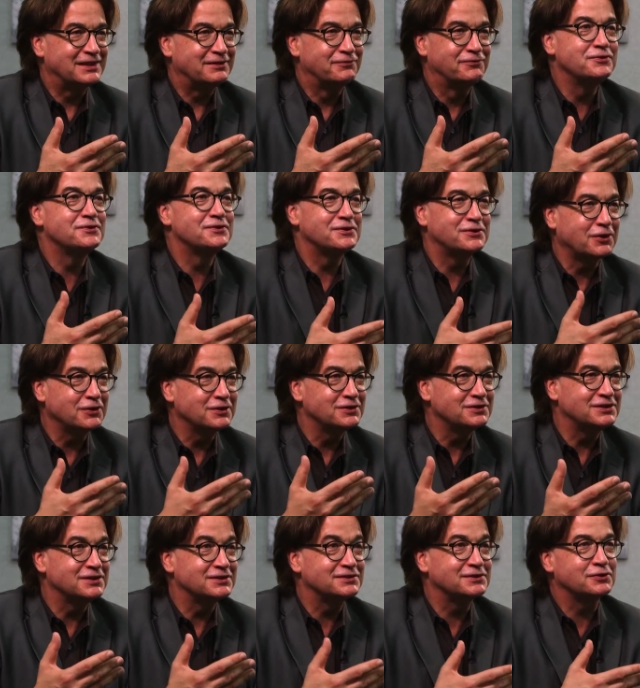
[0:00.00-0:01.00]

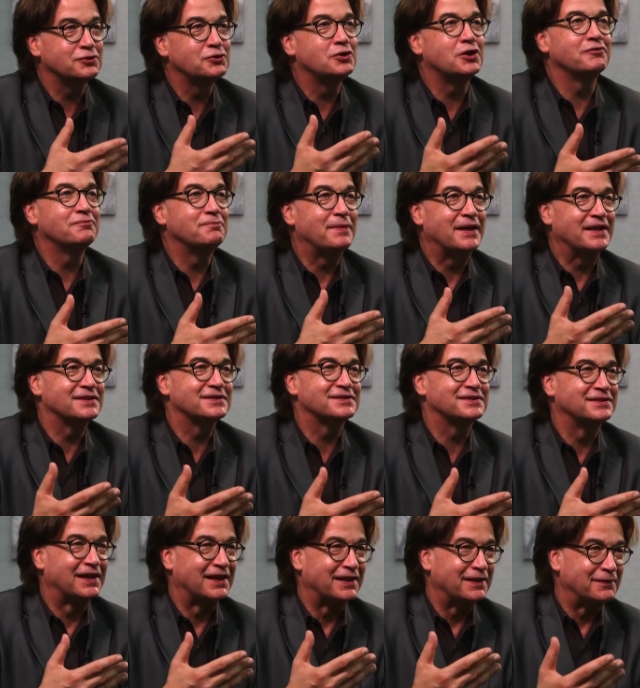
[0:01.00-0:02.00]
Physiology is the core of
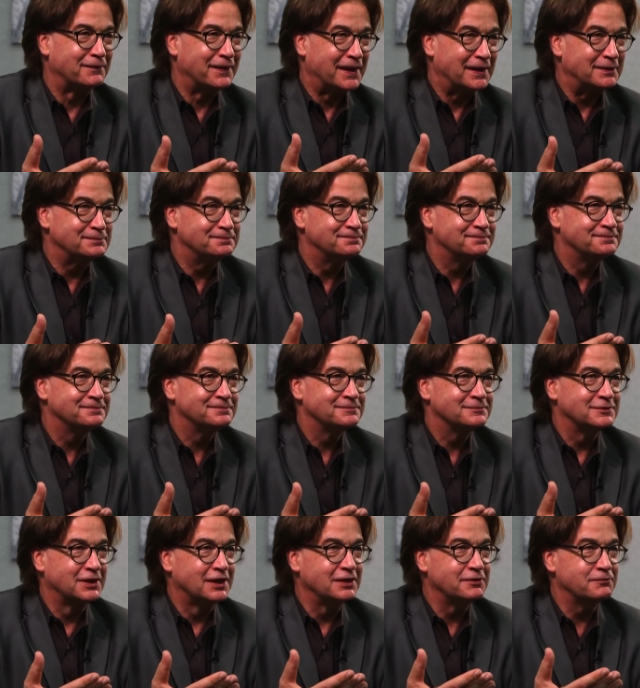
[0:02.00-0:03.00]
medicine anyway.
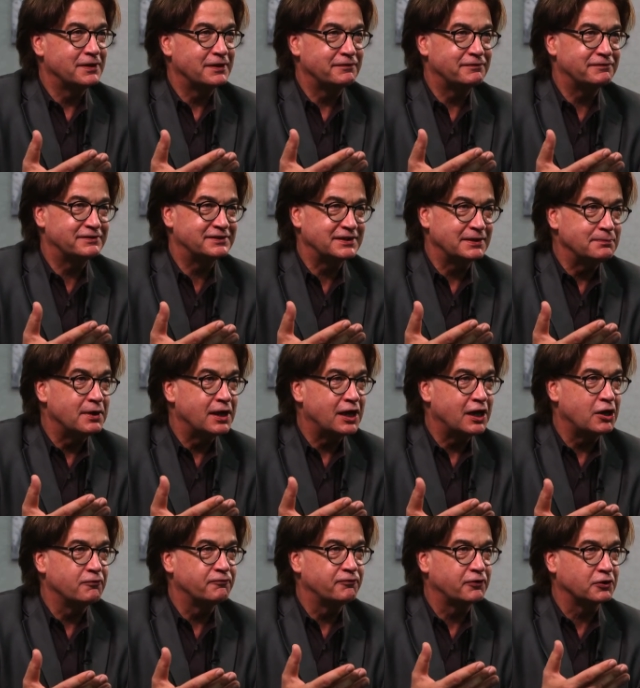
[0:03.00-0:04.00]
Right? We have
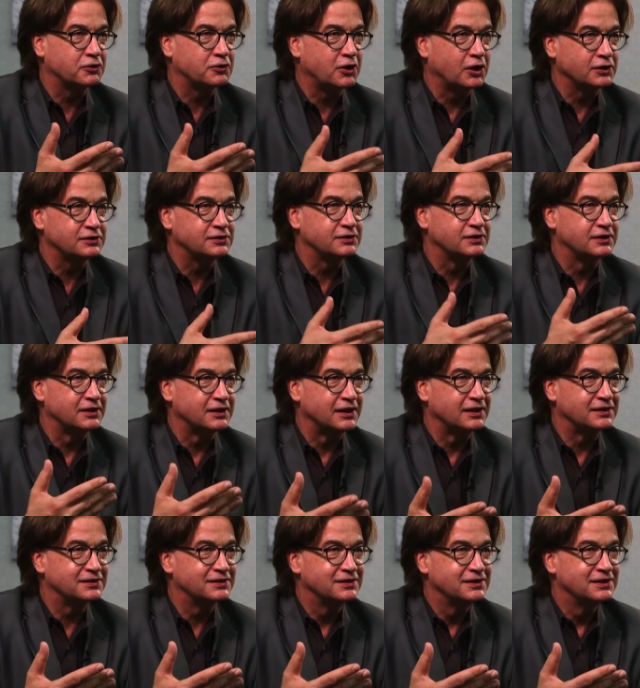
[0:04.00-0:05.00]
somehow forgotten
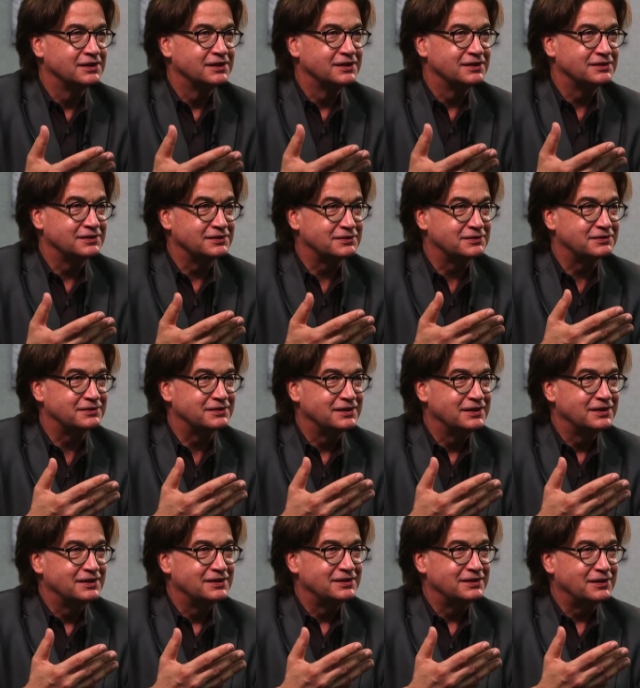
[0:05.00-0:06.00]
that this,
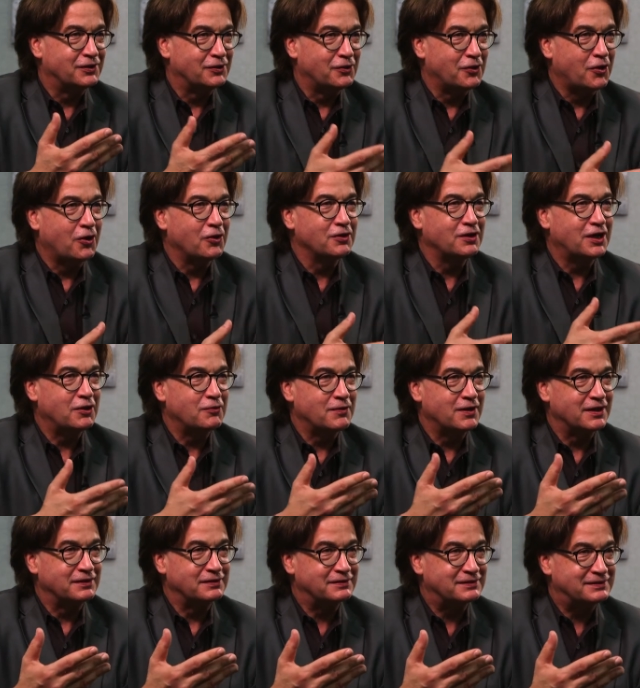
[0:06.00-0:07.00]
uh, all
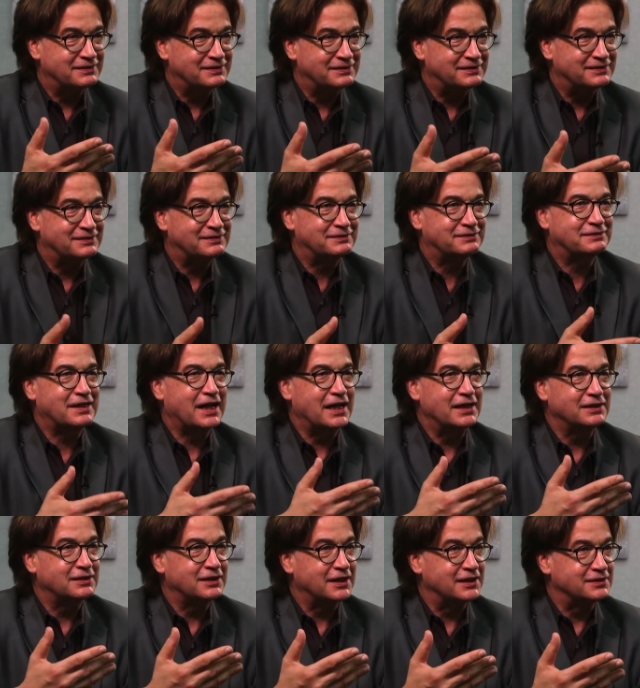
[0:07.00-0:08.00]
our
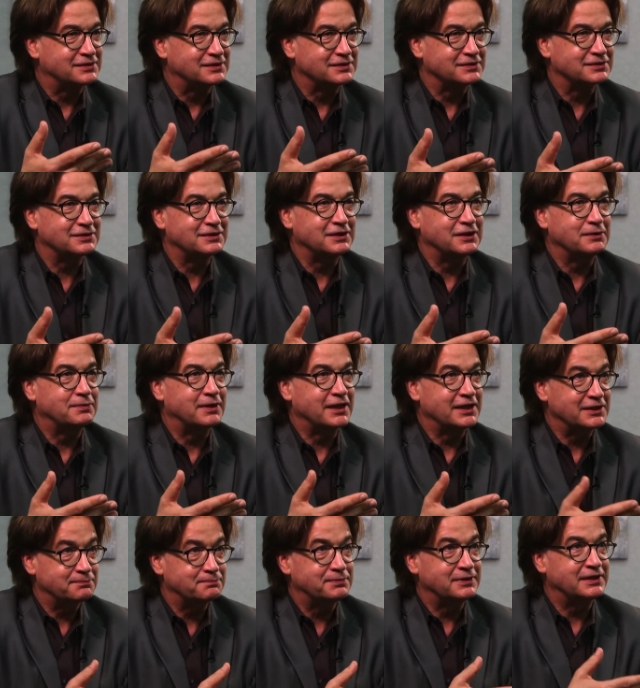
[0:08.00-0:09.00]
guidelines in sleep
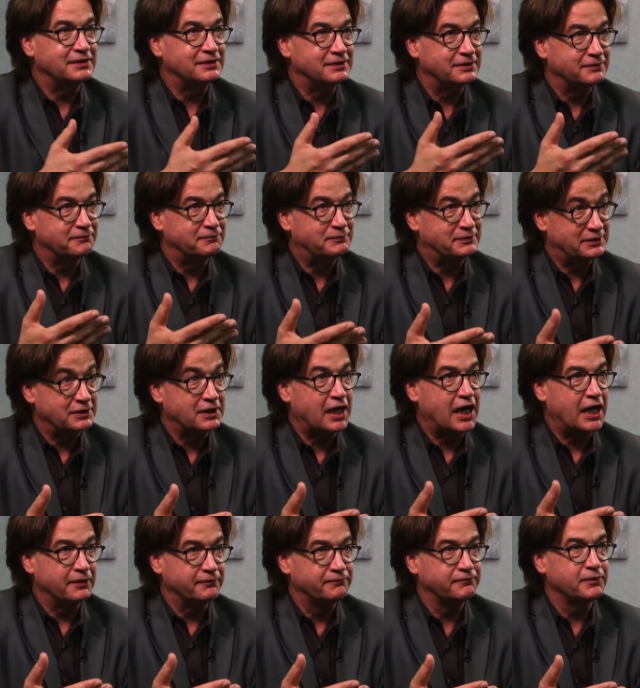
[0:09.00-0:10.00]
has been
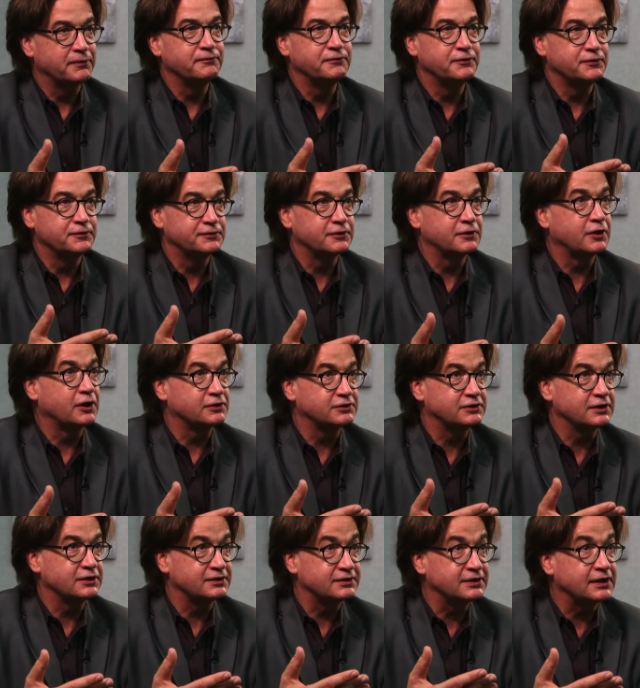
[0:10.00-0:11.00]
derived from
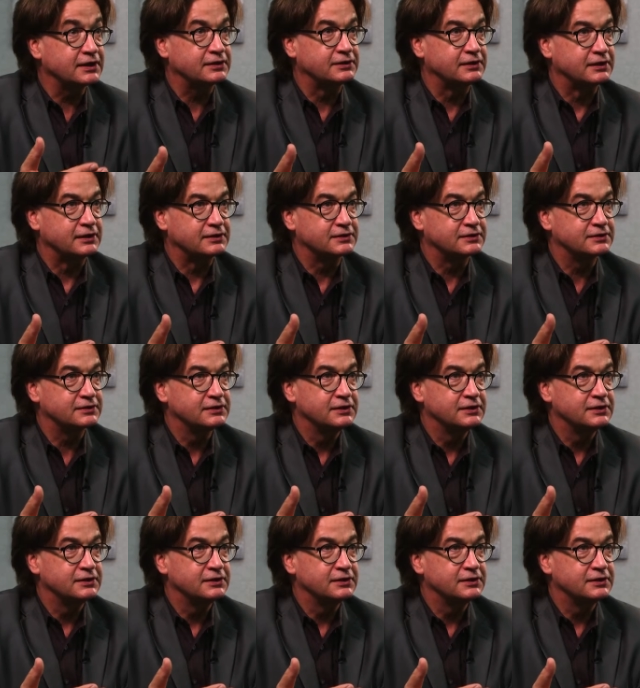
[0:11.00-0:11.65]
physiologic signals.